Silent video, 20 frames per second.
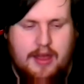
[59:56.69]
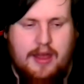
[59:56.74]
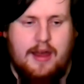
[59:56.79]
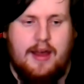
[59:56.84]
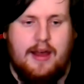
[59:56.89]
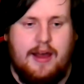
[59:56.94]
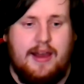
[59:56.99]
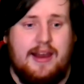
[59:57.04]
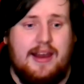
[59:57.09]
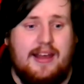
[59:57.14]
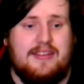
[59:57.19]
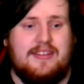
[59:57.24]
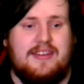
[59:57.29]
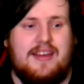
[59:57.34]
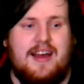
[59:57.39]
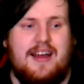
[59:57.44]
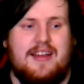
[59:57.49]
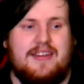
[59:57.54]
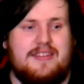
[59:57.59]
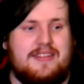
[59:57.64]
Our last
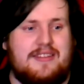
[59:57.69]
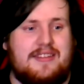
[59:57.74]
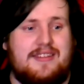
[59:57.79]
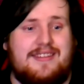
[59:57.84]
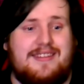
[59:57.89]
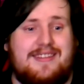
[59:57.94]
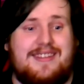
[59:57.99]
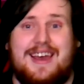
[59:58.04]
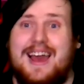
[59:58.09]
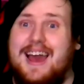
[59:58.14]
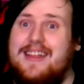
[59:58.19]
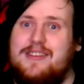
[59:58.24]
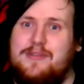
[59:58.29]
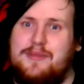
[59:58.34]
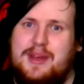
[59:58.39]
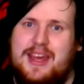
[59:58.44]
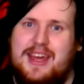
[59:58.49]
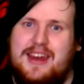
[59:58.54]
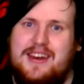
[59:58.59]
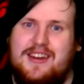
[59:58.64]
card. Can
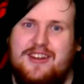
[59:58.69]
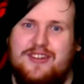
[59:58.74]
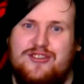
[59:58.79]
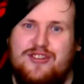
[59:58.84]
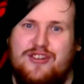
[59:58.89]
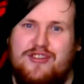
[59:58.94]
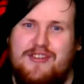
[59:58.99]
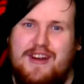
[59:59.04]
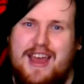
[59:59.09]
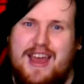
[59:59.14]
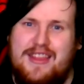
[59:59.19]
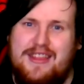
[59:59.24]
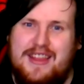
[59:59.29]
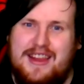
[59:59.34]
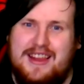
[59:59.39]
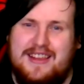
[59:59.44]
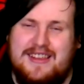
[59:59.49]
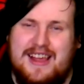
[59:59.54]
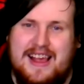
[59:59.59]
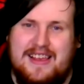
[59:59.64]
we get an ultra rare in the
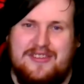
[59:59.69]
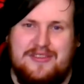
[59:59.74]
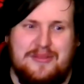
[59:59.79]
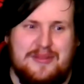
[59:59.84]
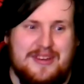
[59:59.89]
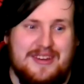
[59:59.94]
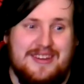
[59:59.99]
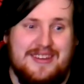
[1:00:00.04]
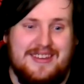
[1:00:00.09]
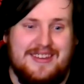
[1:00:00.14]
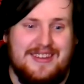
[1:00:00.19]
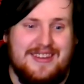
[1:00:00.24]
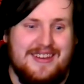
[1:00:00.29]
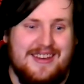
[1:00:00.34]
last one?